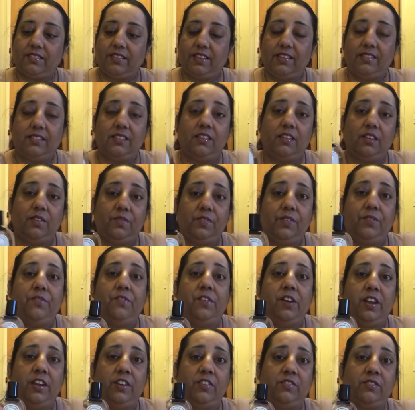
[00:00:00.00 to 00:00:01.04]
It's a lovely
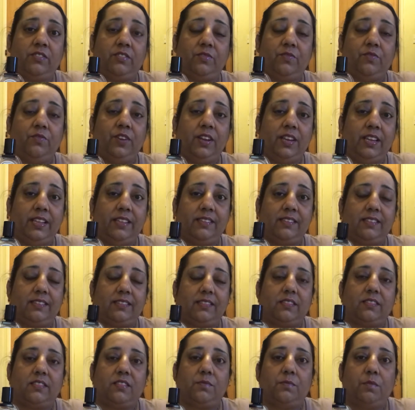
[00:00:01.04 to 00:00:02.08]
fragrance. It really is. It's
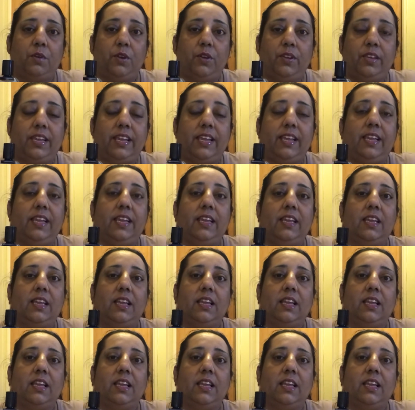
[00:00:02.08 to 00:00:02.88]
smoky,